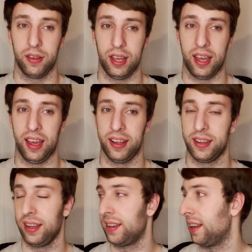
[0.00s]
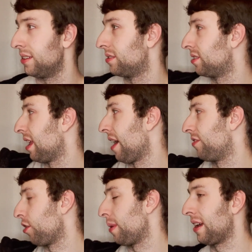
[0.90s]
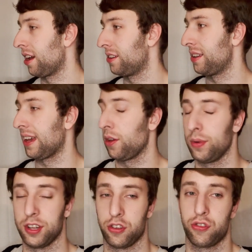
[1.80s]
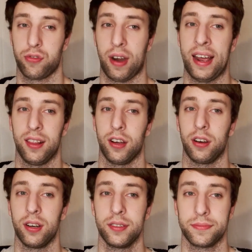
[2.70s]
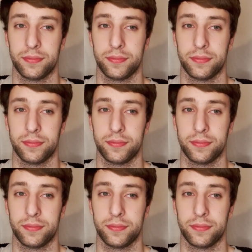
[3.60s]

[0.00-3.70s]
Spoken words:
and it didn't have so many cuts like it was a trailer.